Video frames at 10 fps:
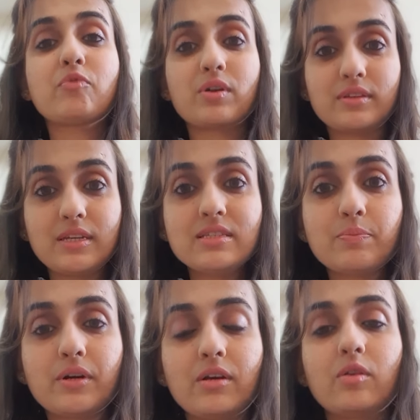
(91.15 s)
for these
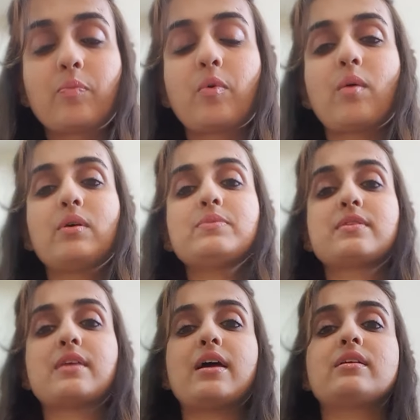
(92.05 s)
particular problems
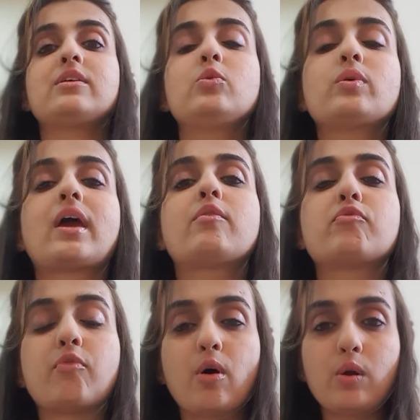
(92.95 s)
that you can
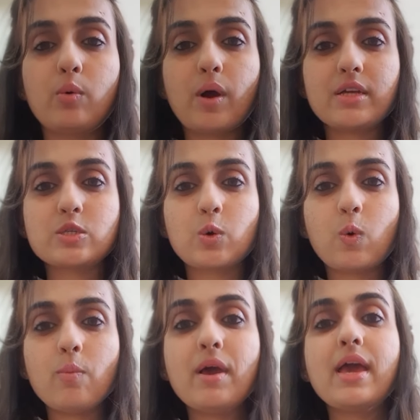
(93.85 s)
follow at home